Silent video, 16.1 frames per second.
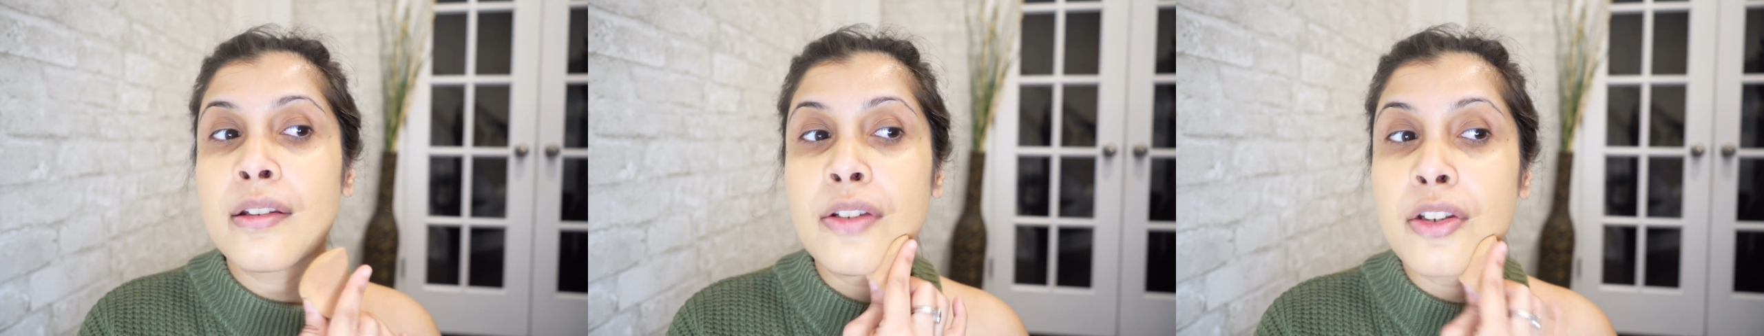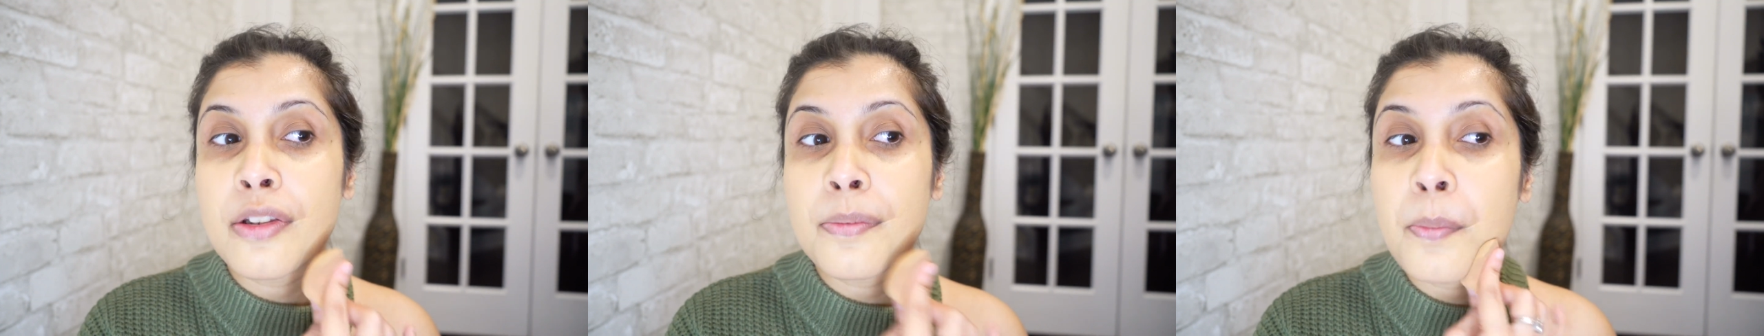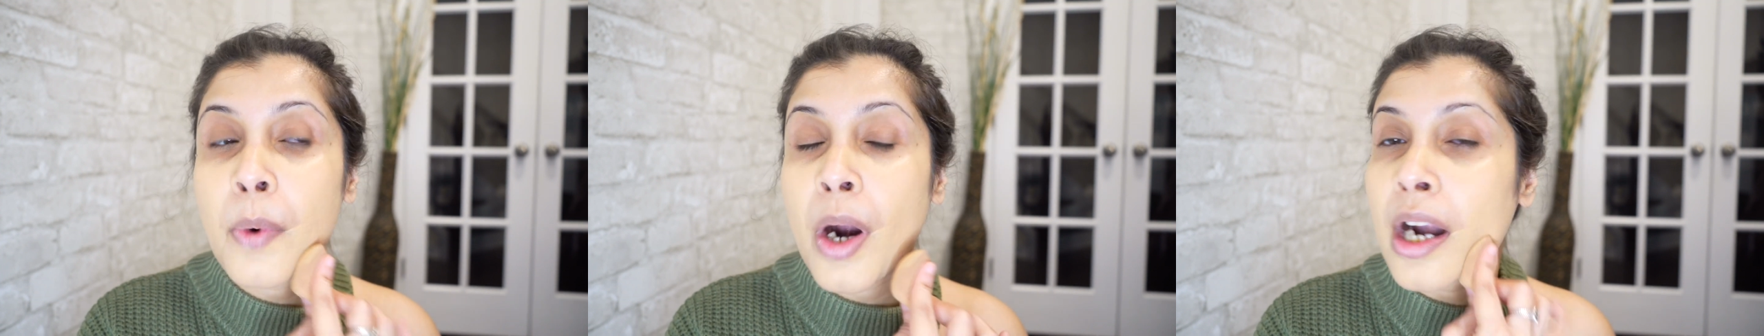
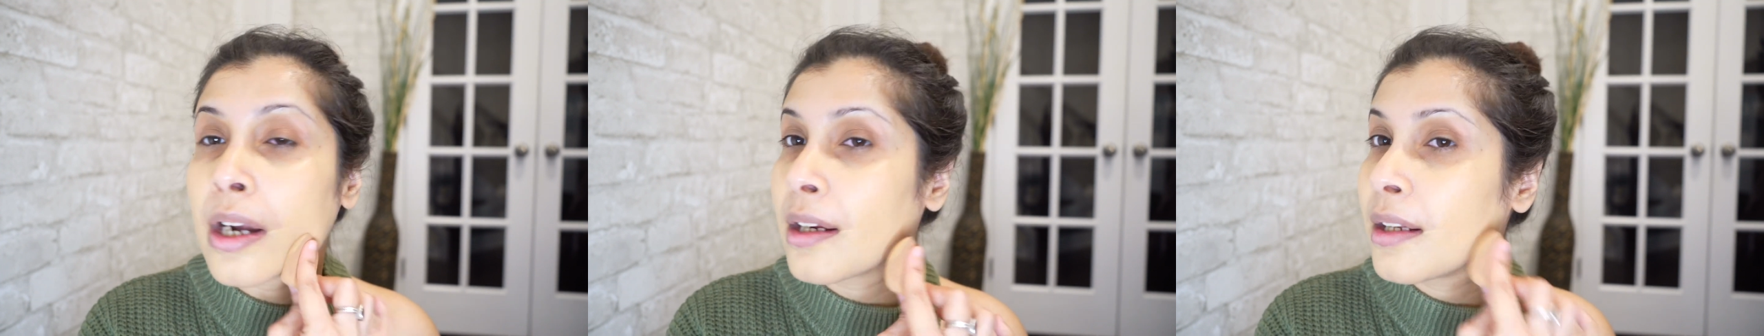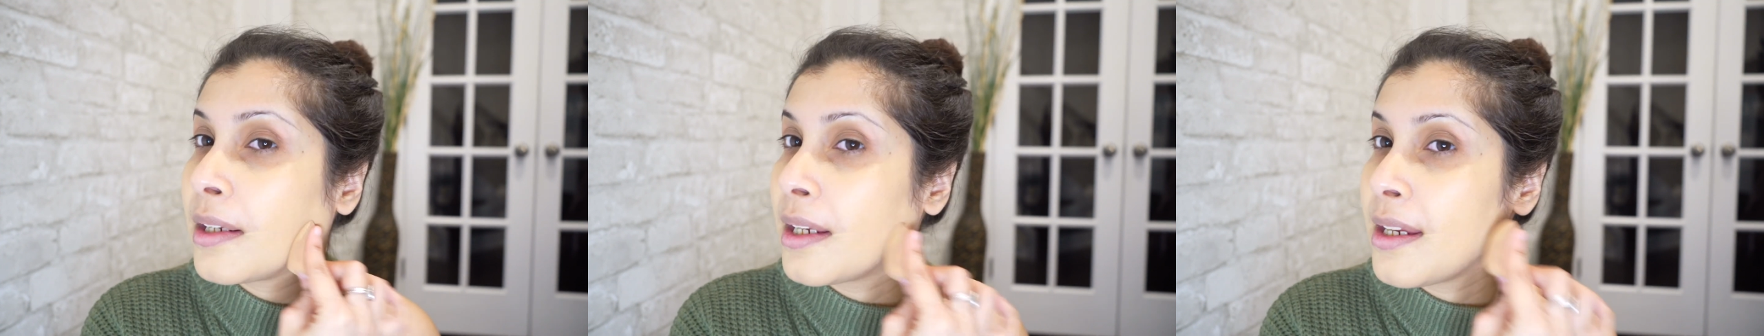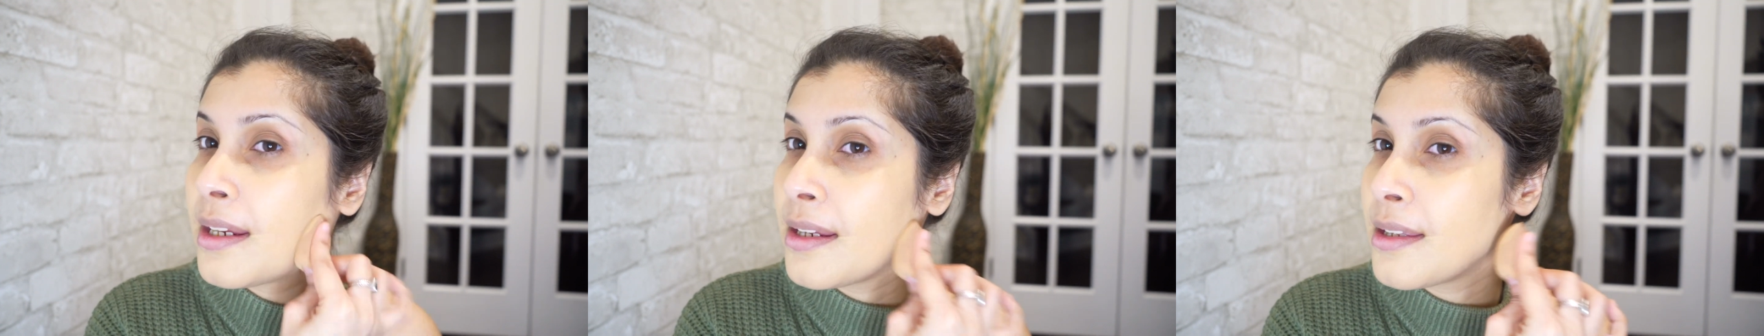
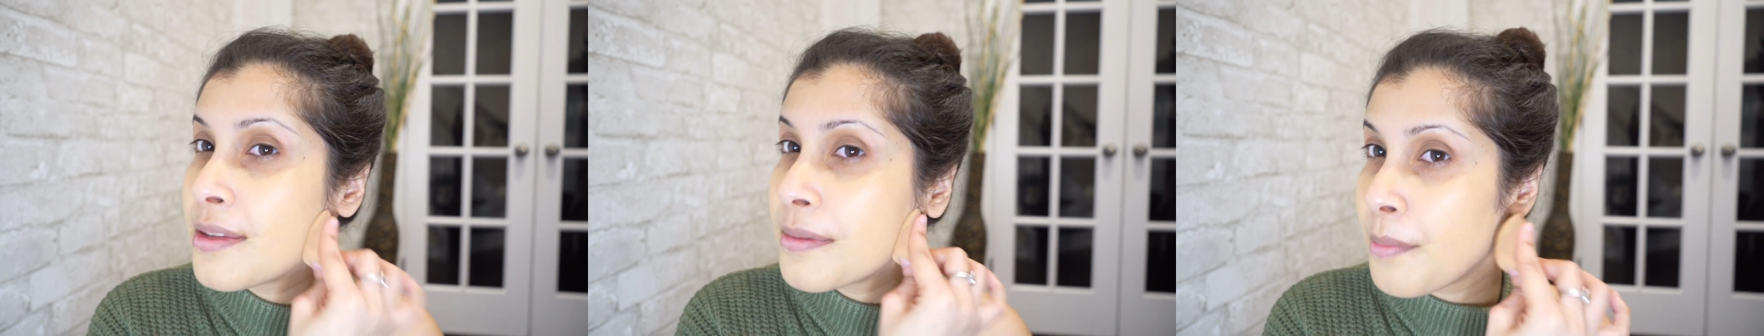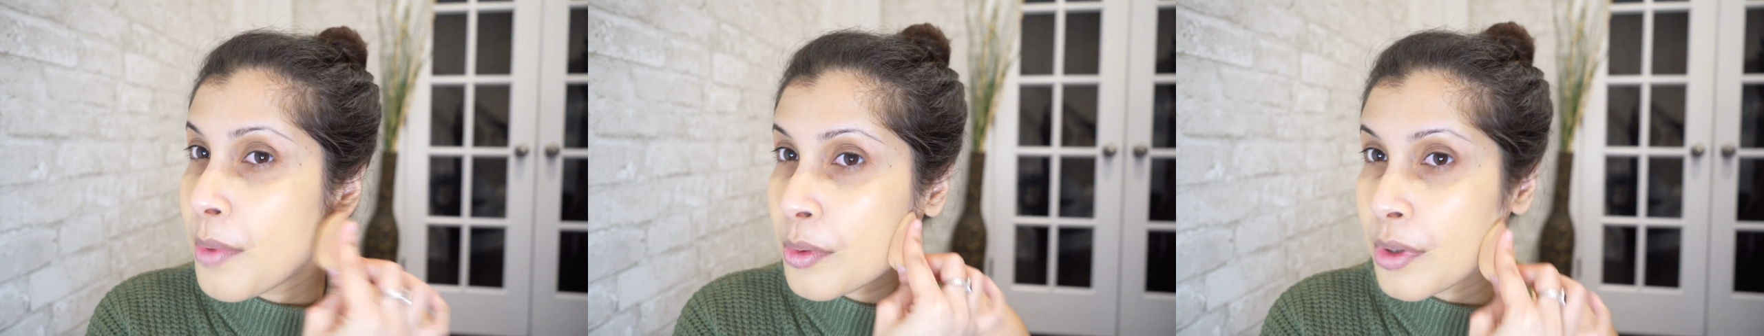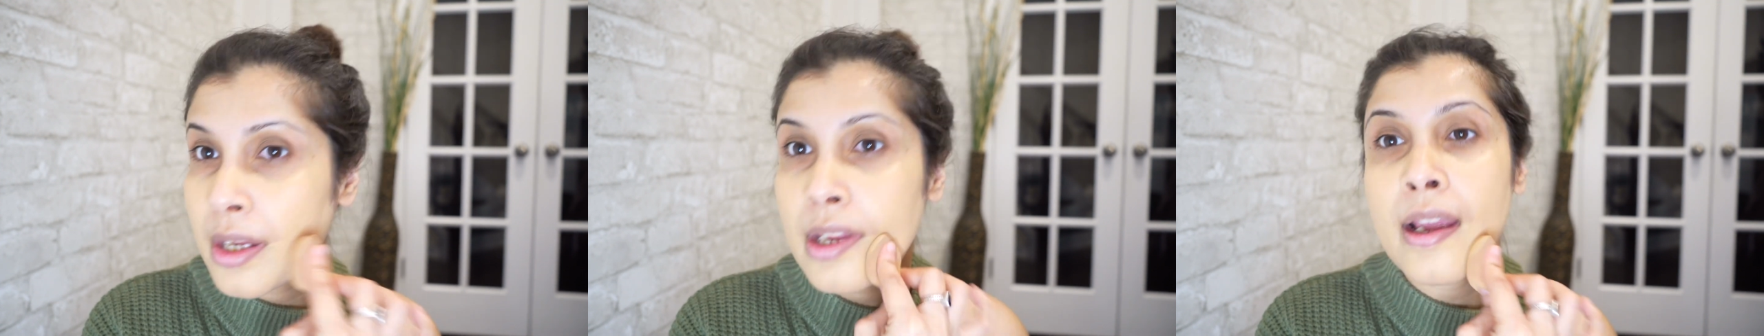sparkly
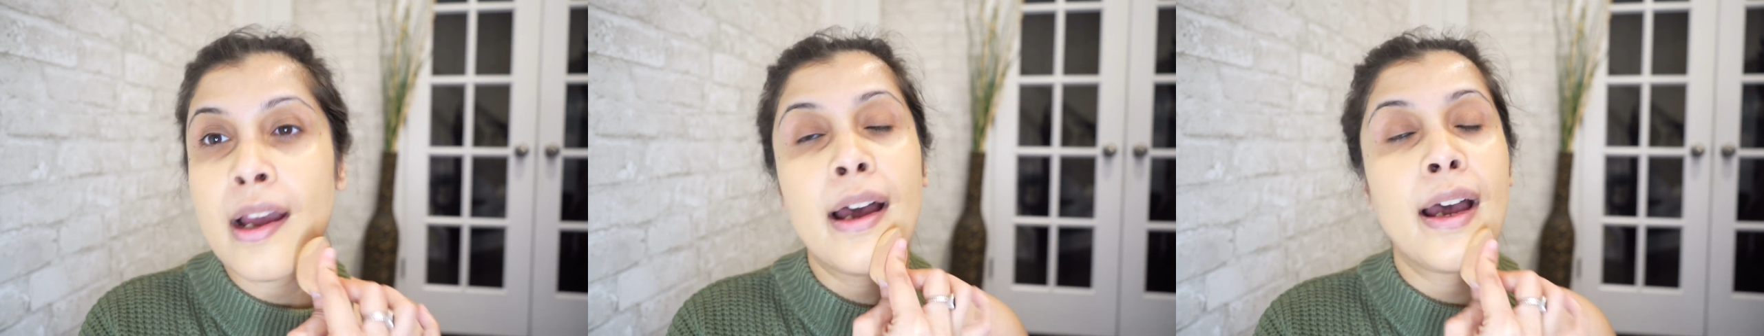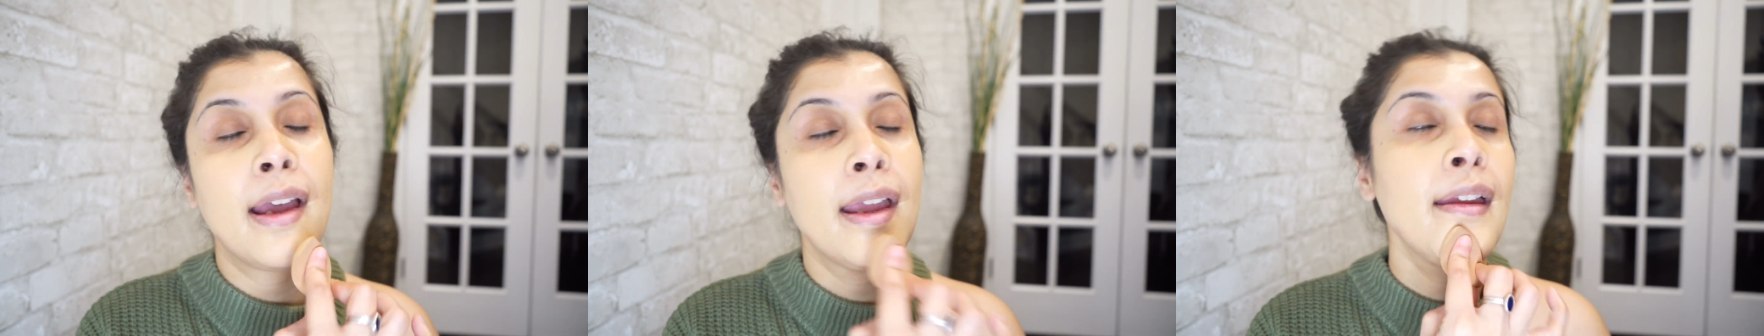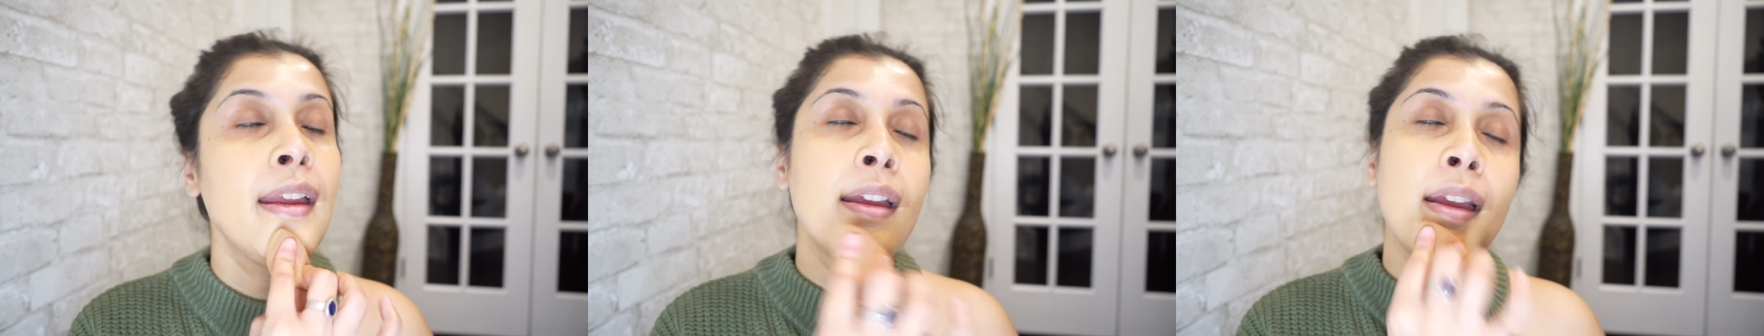smoky
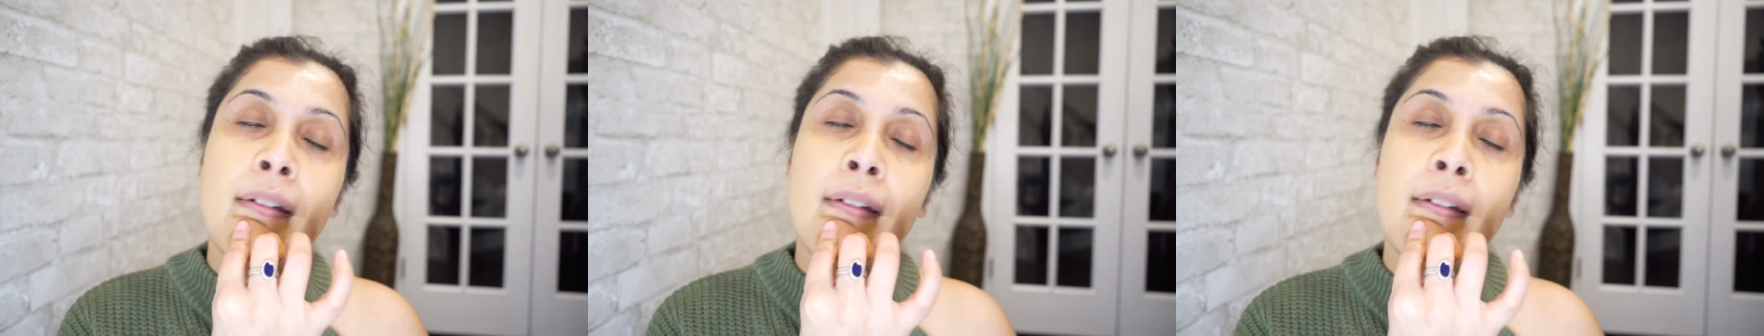eye,